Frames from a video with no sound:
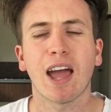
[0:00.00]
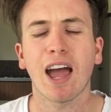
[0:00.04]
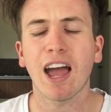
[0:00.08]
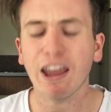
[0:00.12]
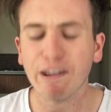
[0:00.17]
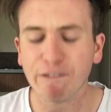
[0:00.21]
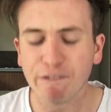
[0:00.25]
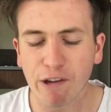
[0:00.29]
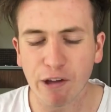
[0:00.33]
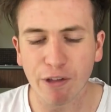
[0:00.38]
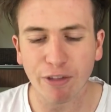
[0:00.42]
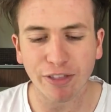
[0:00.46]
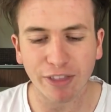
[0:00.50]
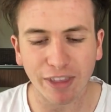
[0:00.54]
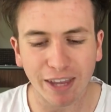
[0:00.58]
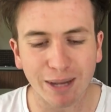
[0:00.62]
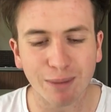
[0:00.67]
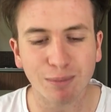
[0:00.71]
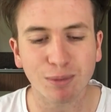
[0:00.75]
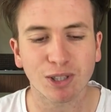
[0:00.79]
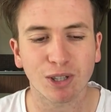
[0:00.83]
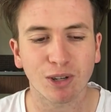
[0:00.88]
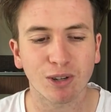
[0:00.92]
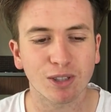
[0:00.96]
AFL
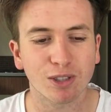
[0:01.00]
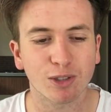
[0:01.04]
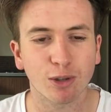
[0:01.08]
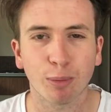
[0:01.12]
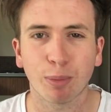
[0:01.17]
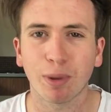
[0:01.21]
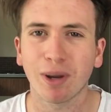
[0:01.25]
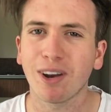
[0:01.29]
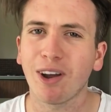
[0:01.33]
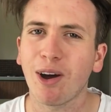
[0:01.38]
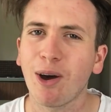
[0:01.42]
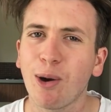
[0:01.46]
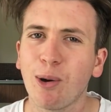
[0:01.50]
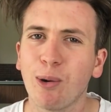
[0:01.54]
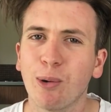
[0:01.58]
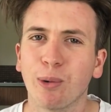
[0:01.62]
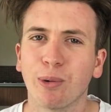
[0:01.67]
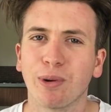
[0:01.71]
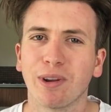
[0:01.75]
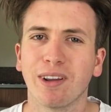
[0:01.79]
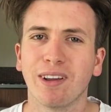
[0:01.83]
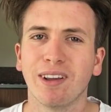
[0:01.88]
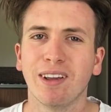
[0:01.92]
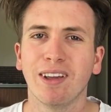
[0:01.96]
theme songs are a bit
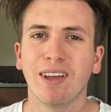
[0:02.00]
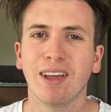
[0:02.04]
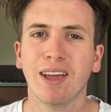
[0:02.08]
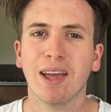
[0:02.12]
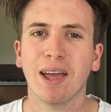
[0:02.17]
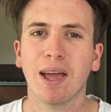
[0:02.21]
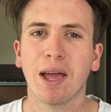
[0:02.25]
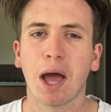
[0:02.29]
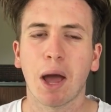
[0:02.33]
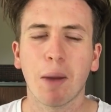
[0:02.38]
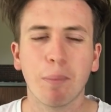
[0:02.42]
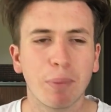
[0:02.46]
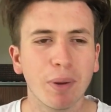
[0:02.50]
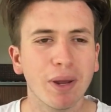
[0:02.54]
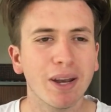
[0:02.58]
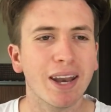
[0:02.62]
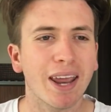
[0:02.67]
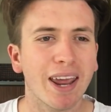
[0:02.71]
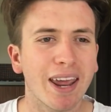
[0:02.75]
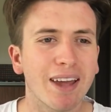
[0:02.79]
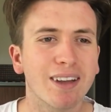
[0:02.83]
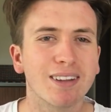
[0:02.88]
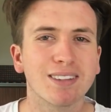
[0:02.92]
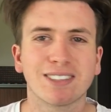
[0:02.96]
old, a
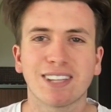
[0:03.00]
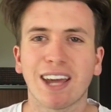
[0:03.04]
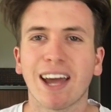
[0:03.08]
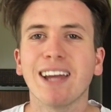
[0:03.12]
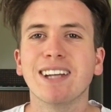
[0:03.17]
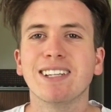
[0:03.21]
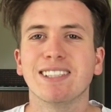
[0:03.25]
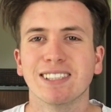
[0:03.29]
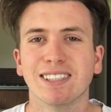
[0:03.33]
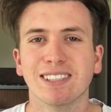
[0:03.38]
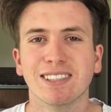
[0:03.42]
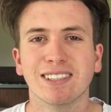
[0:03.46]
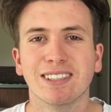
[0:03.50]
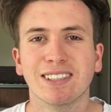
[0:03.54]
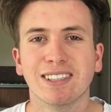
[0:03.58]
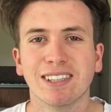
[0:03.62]
bit outdated.